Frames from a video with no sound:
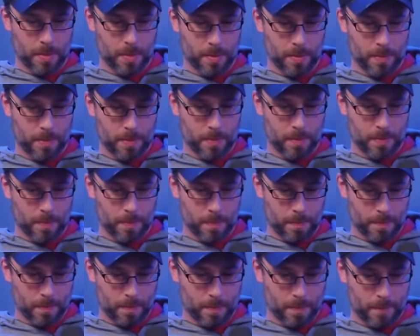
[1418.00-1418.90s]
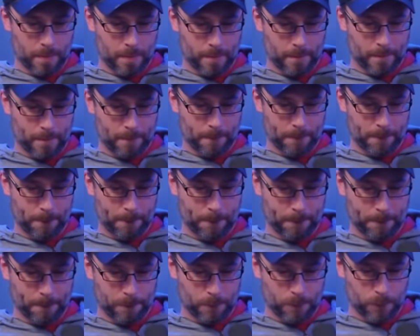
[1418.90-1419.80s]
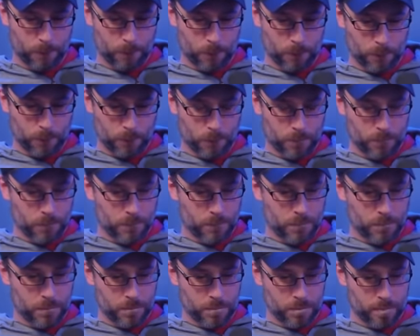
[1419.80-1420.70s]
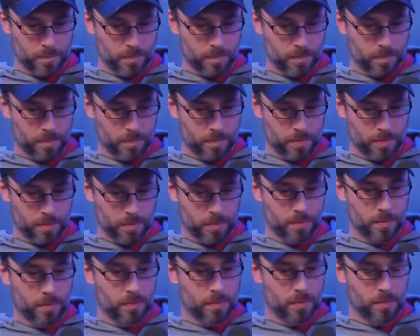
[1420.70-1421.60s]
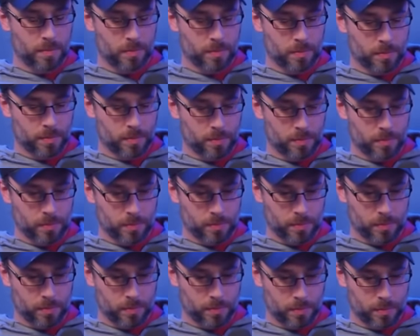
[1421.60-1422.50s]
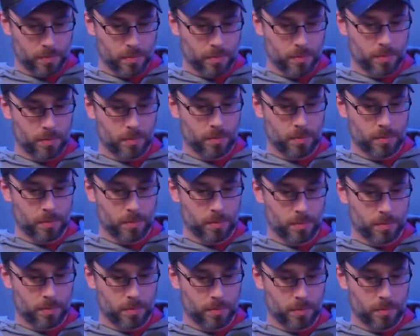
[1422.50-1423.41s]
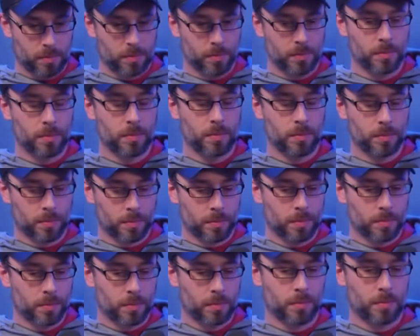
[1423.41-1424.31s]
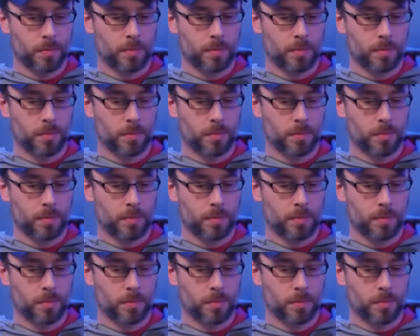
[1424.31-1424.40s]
(not speaking)